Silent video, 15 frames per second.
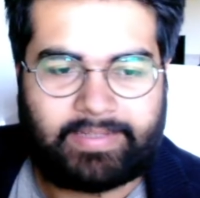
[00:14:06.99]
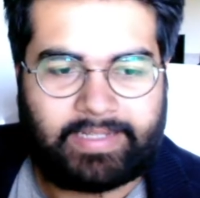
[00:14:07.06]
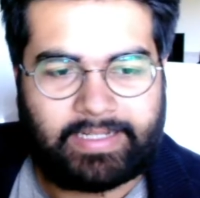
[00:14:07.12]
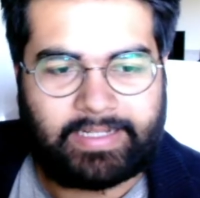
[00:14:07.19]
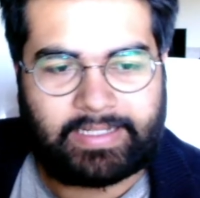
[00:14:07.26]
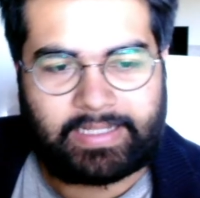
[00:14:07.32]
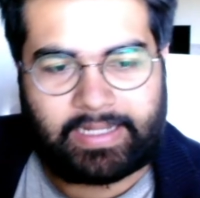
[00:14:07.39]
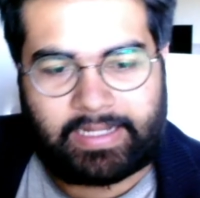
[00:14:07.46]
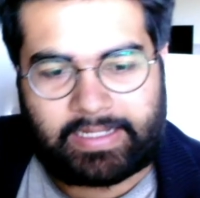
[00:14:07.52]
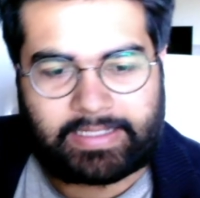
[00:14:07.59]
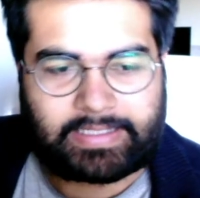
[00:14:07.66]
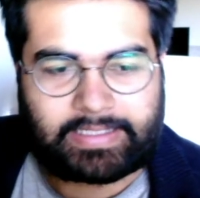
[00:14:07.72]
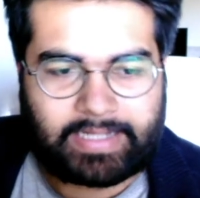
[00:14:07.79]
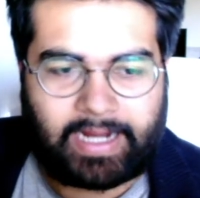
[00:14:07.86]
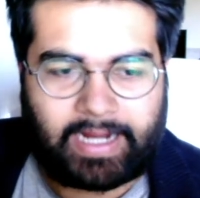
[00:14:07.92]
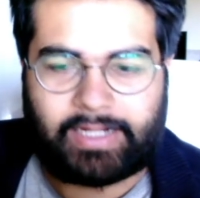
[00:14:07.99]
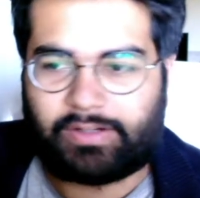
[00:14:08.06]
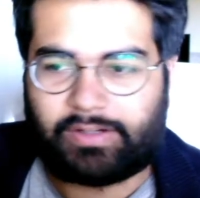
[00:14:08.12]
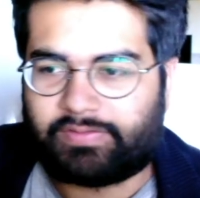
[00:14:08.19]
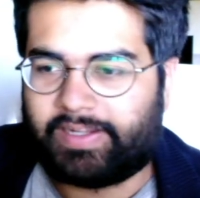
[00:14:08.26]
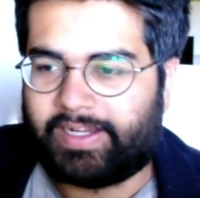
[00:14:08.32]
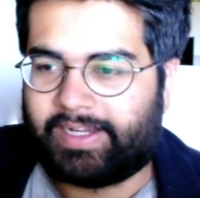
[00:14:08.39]
it's kind
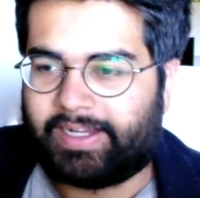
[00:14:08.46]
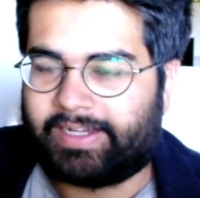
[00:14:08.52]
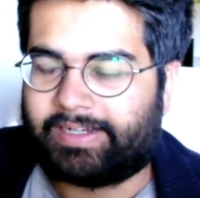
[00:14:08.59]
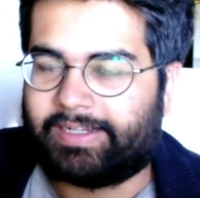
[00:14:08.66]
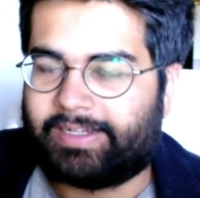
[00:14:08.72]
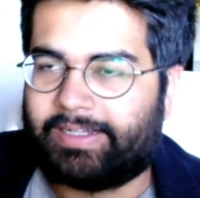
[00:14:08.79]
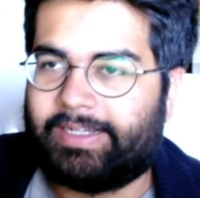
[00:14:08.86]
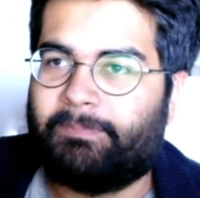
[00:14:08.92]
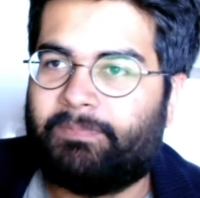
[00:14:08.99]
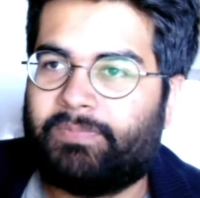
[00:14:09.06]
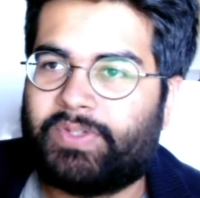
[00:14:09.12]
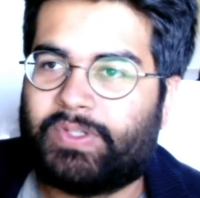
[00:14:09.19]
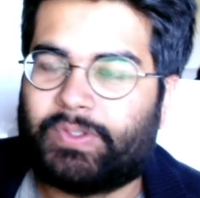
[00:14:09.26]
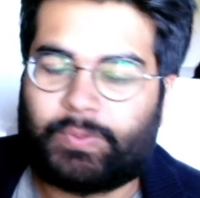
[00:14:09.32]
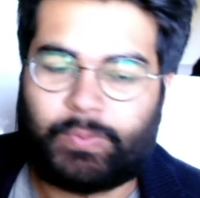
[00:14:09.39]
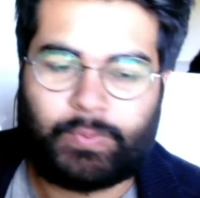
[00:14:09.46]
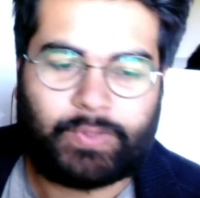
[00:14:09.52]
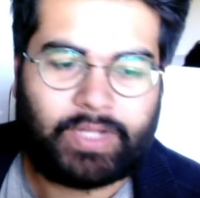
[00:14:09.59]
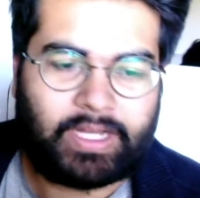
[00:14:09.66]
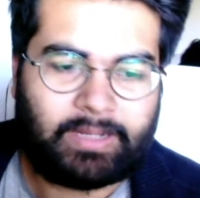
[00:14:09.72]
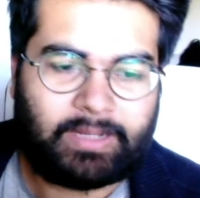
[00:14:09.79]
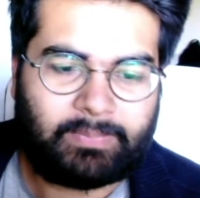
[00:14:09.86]
of like screwed
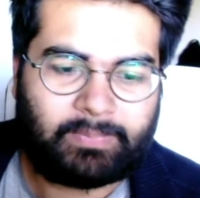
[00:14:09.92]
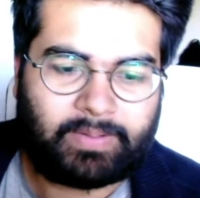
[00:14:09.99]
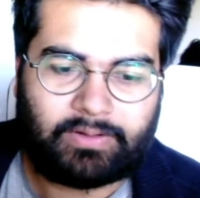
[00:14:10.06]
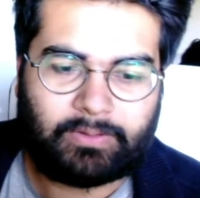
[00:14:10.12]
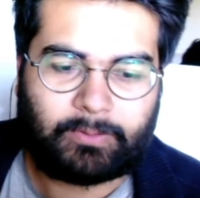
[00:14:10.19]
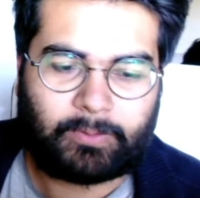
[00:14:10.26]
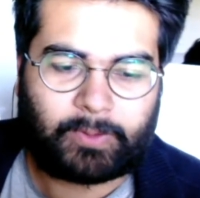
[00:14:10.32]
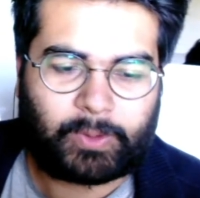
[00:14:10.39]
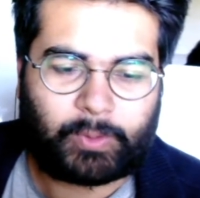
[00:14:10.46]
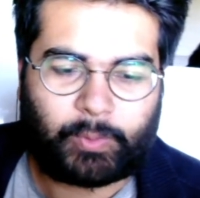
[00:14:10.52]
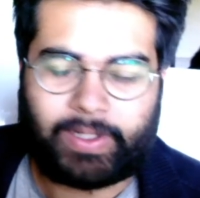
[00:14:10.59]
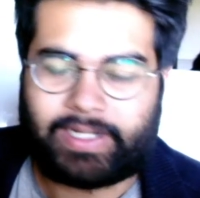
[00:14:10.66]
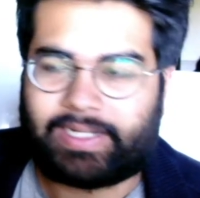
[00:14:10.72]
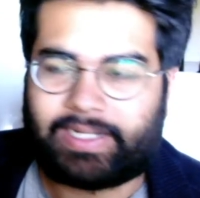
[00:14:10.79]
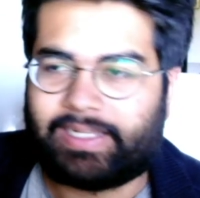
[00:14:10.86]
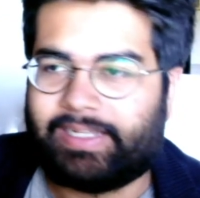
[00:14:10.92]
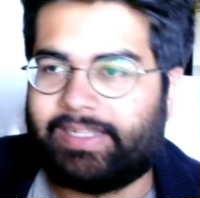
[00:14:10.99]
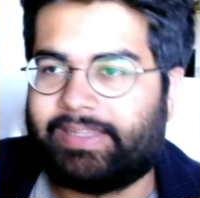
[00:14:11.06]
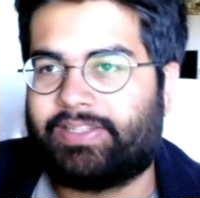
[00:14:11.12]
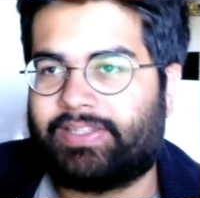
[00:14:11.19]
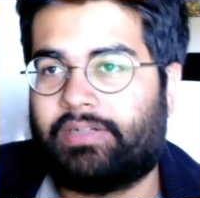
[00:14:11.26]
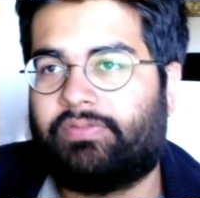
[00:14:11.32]
up how quickly
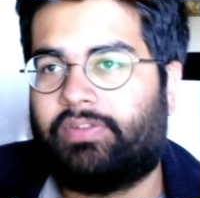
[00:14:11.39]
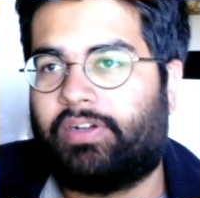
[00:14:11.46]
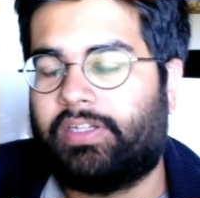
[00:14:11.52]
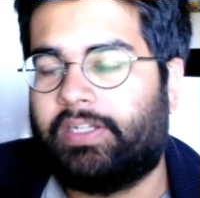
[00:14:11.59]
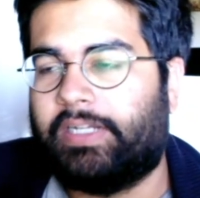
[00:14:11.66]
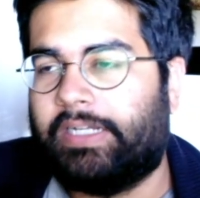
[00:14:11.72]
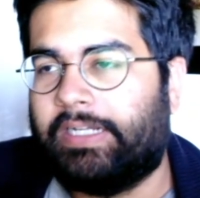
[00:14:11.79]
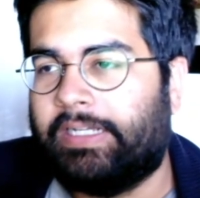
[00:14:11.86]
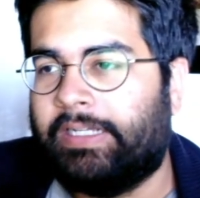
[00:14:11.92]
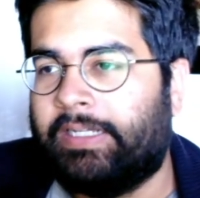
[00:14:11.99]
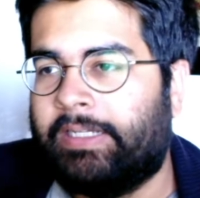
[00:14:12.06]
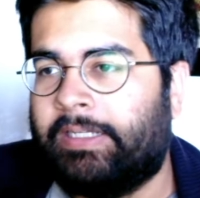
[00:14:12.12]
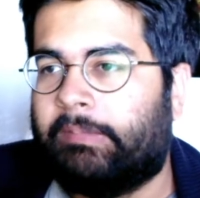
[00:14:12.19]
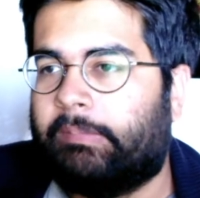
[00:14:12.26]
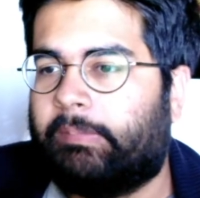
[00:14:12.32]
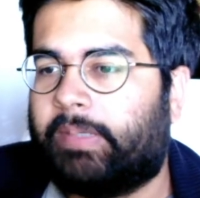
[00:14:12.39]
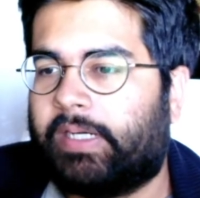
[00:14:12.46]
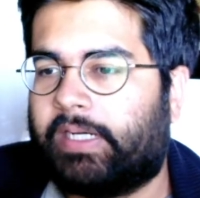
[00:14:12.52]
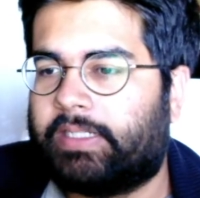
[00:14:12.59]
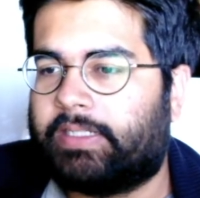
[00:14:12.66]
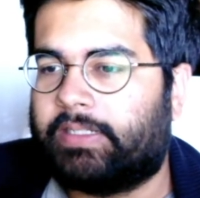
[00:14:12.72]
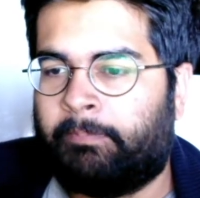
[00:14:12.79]
things are falling,
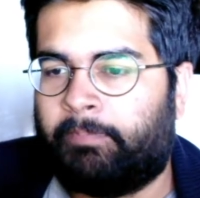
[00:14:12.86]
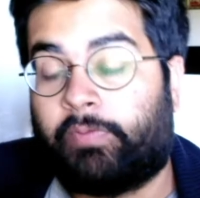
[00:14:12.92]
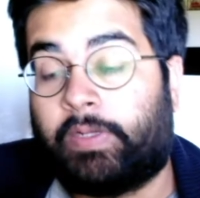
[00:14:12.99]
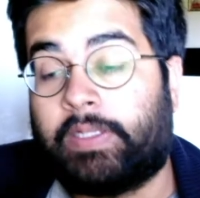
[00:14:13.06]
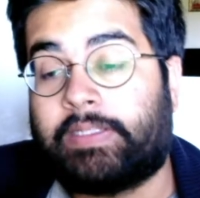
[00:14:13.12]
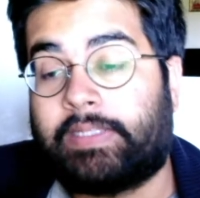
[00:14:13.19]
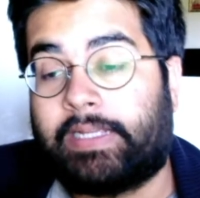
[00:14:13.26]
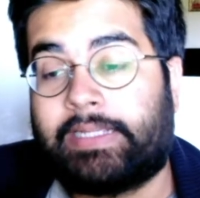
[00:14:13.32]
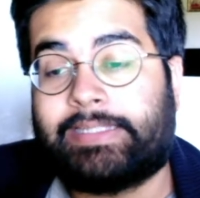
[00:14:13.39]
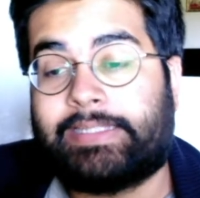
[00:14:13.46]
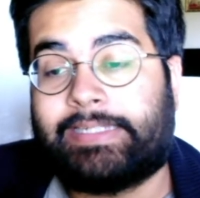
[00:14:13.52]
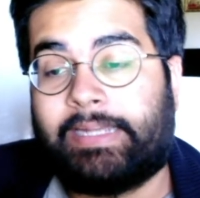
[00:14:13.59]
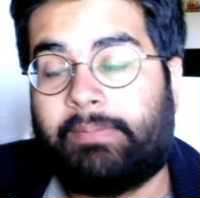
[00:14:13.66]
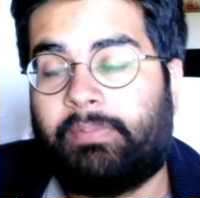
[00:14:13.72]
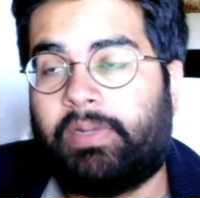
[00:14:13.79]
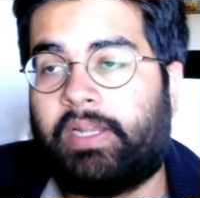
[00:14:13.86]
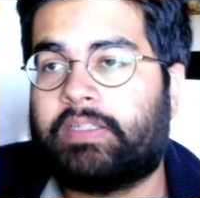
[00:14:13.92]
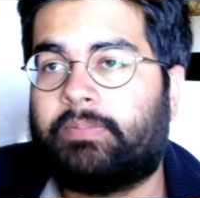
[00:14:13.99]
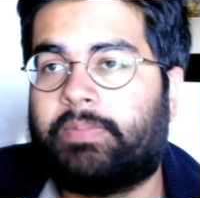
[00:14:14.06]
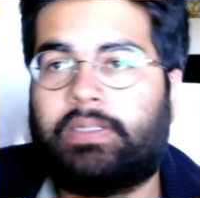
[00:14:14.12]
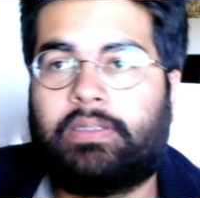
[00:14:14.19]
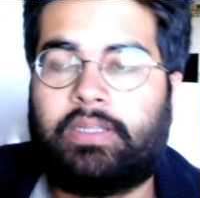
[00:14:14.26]
but once things stabilize a
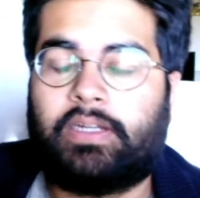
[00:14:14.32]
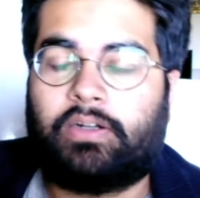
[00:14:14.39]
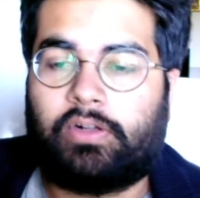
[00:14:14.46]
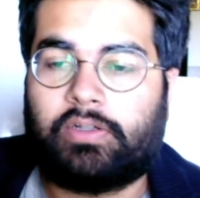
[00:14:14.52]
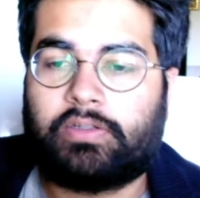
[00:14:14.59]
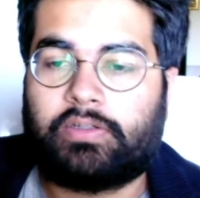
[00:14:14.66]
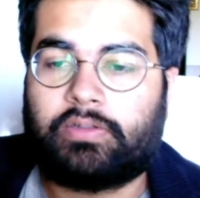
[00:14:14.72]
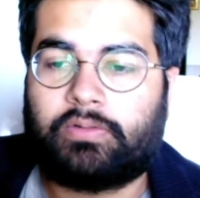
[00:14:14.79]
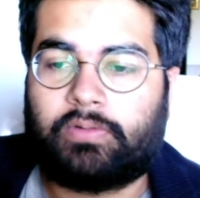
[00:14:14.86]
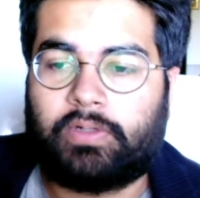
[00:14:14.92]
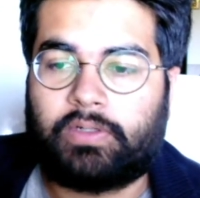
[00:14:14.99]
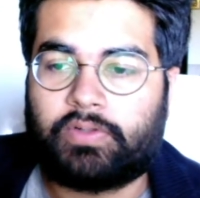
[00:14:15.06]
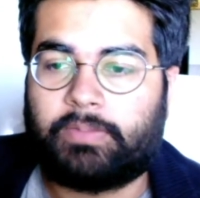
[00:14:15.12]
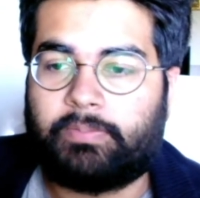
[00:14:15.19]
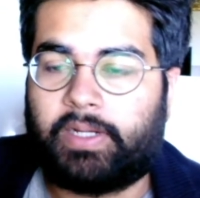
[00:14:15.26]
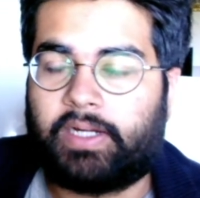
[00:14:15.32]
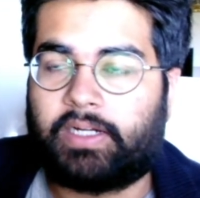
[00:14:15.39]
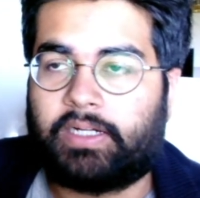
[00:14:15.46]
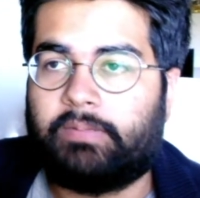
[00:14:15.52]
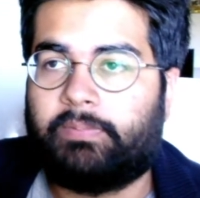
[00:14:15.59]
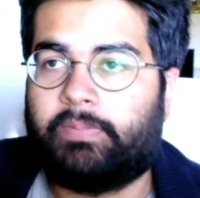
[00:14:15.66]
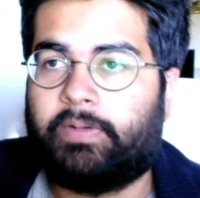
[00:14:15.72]
bit, they're also going to jump
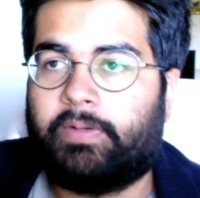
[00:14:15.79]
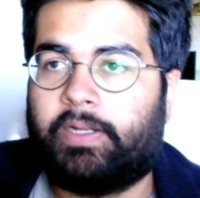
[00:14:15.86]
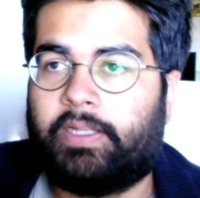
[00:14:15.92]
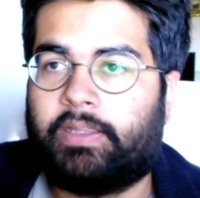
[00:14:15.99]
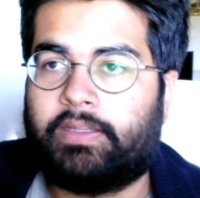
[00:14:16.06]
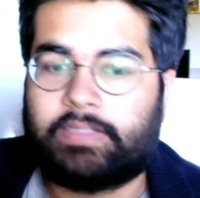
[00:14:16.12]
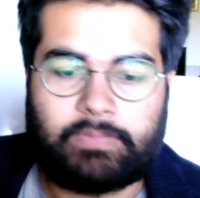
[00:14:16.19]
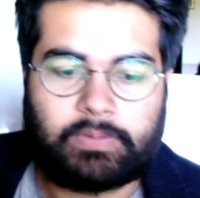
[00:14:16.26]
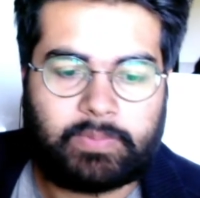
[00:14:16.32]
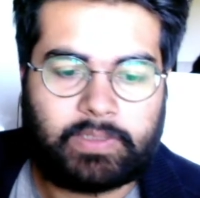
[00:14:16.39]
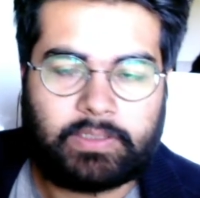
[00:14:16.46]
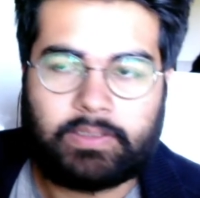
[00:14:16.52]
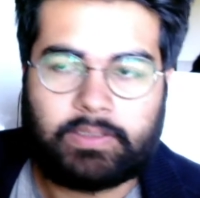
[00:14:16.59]
back up at the same speed.